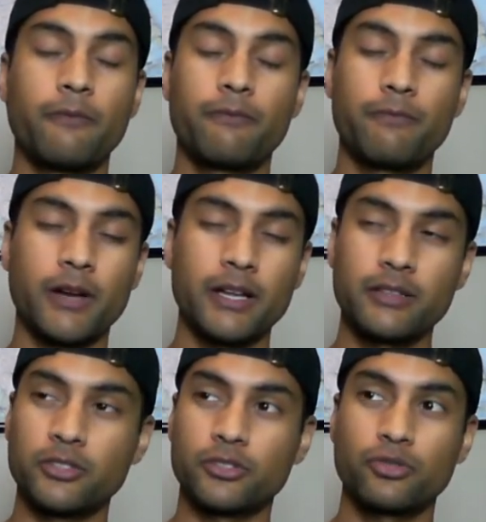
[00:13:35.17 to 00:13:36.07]
finally
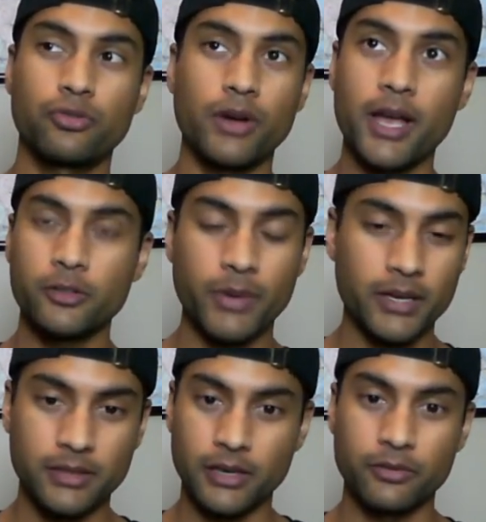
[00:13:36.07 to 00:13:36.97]
just crashed back
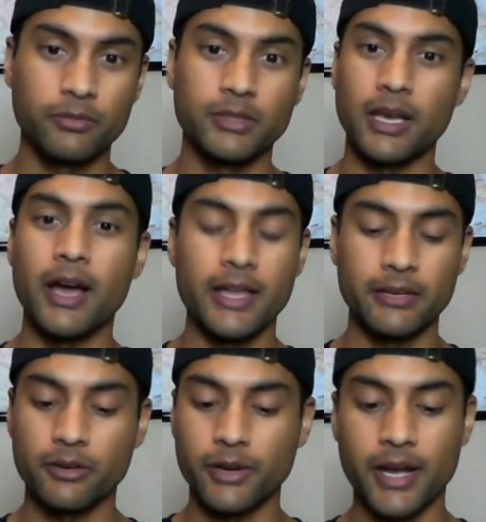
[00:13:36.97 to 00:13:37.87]
down from this high
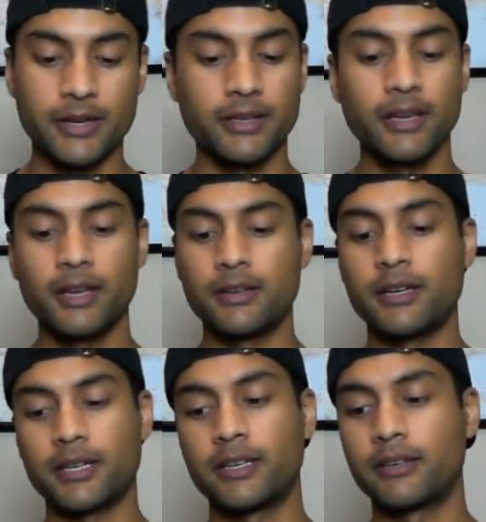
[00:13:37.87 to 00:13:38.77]
they're riding,
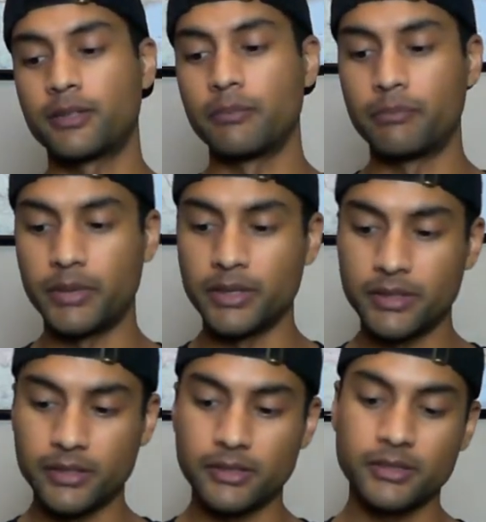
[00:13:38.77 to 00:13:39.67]
knocking out the
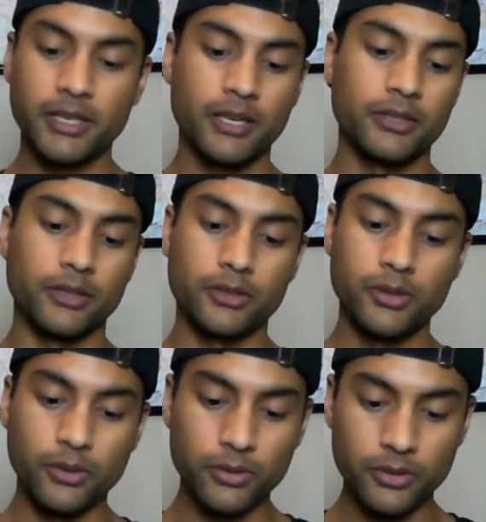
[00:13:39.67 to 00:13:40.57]
Bills, the
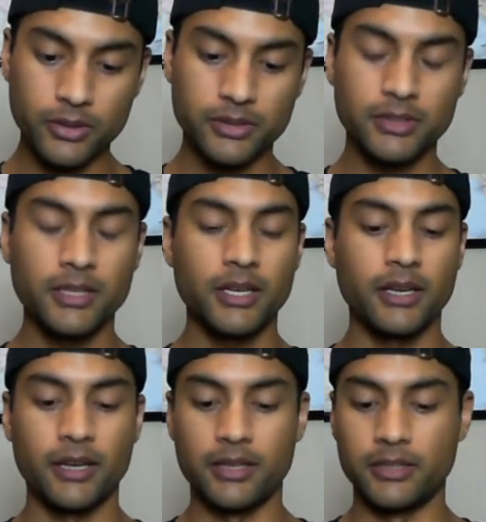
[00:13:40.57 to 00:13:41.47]
Colts,
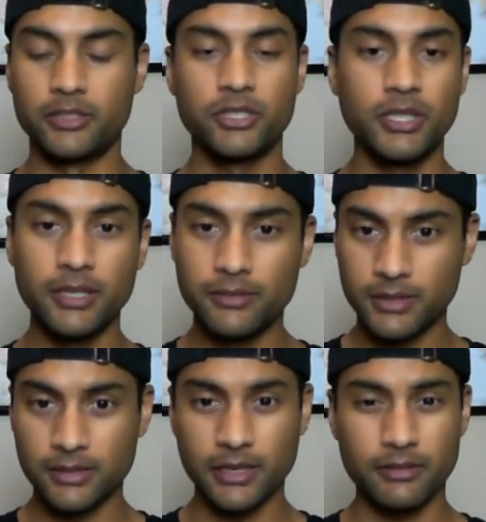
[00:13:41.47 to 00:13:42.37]
and the Chiefs and
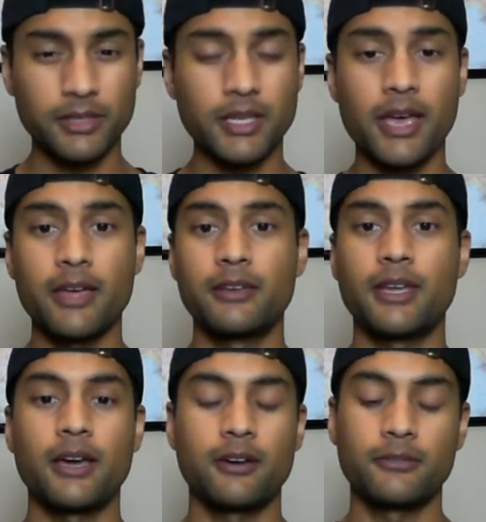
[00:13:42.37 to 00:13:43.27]
stuff like that, and
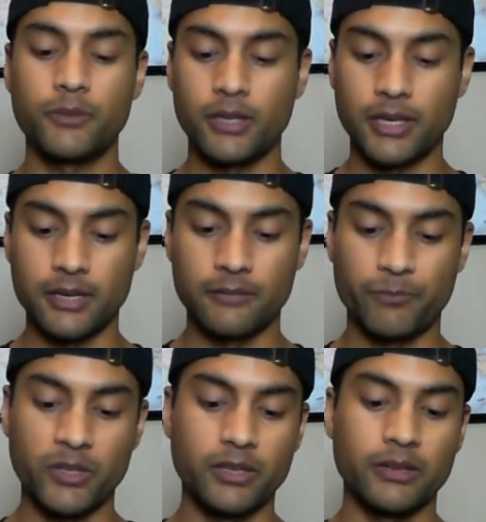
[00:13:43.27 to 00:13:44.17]
now they kind of,
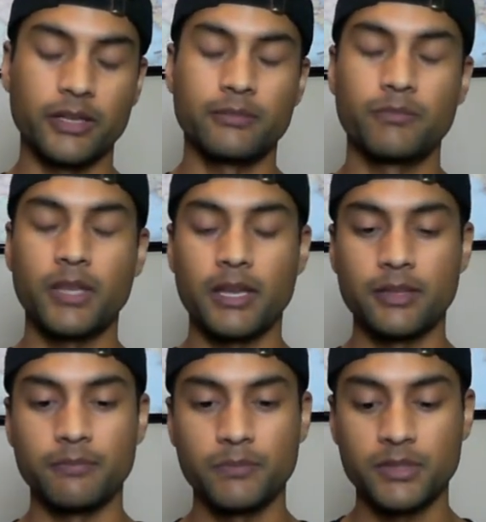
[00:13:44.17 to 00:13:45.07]
they had
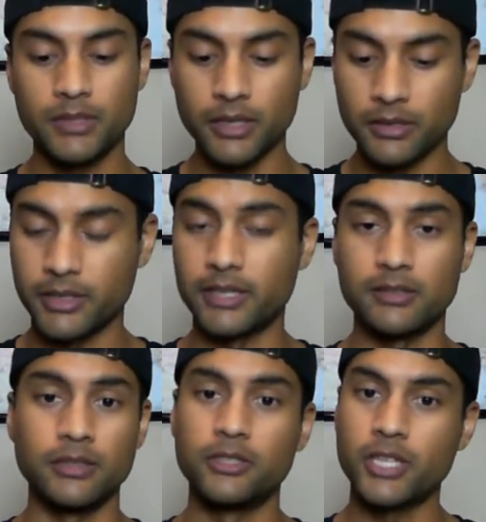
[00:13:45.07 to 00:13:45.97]
the stinker against
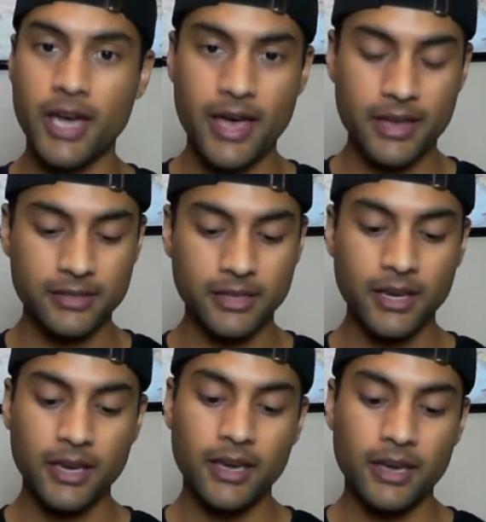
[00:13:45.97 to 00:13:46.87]
the Jags,
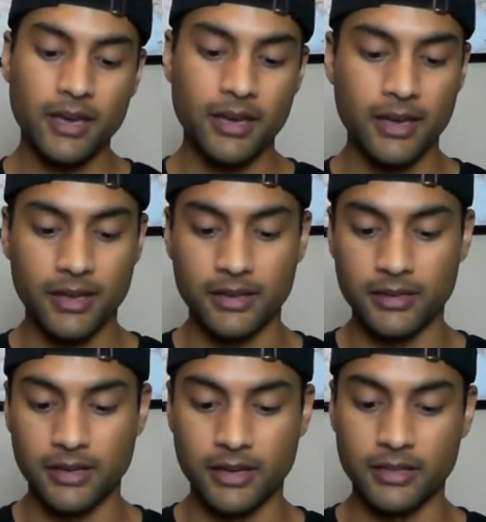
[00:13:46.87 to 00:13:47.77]
and
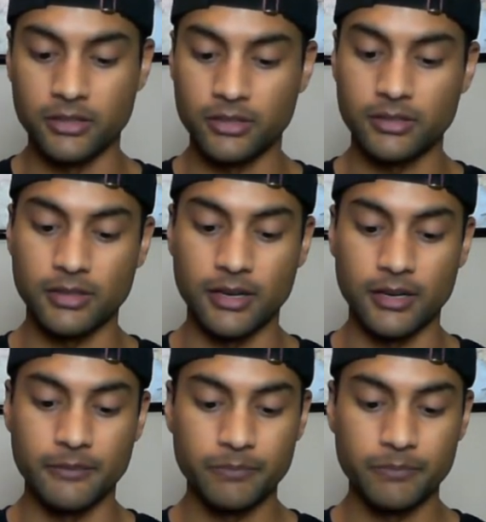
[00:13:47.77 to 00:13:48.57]
they just had